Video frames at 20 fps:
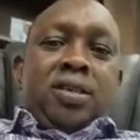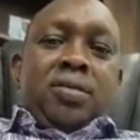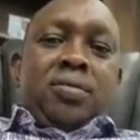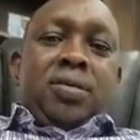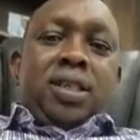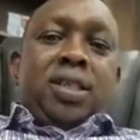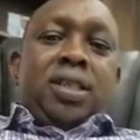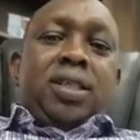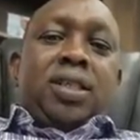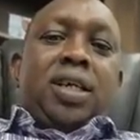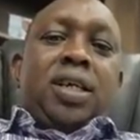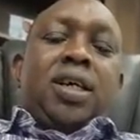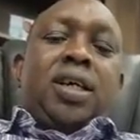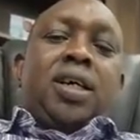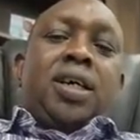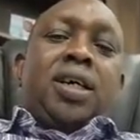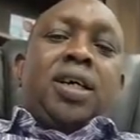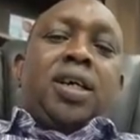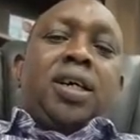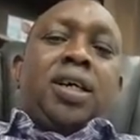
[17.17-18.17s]
But
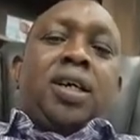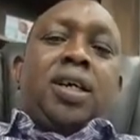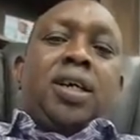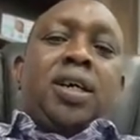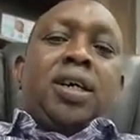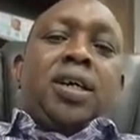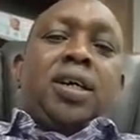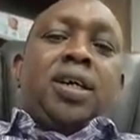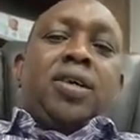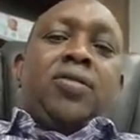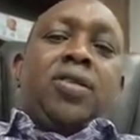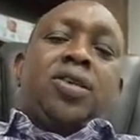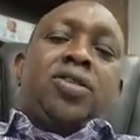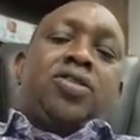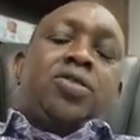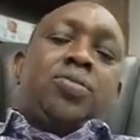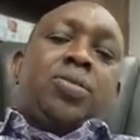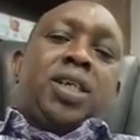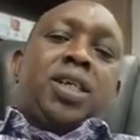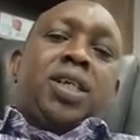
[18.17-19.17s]
I want
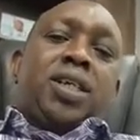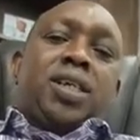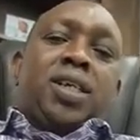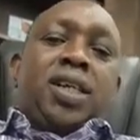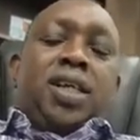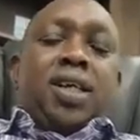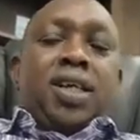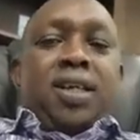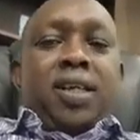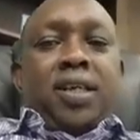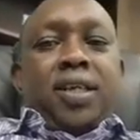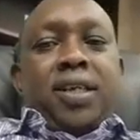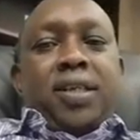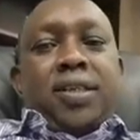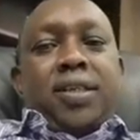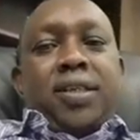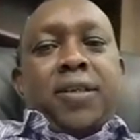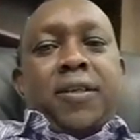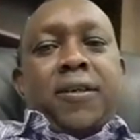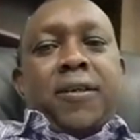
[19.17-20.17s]
to make it clearly
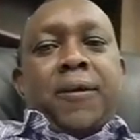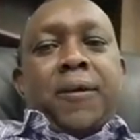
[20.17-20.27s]
that